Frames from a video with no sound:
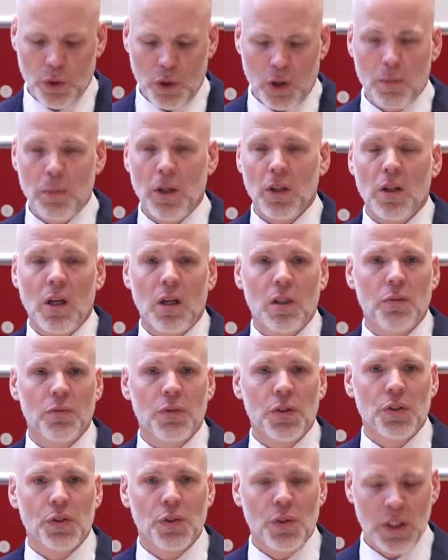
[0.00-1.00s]
talk about
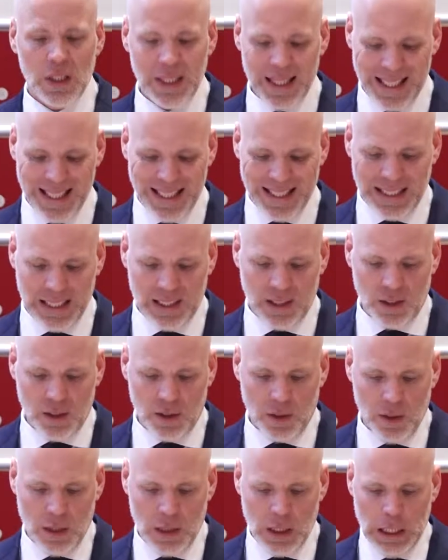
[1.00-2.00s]
artificial
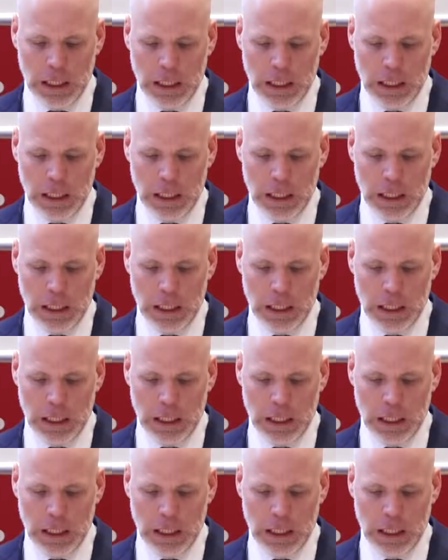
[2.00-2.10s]
intelligence.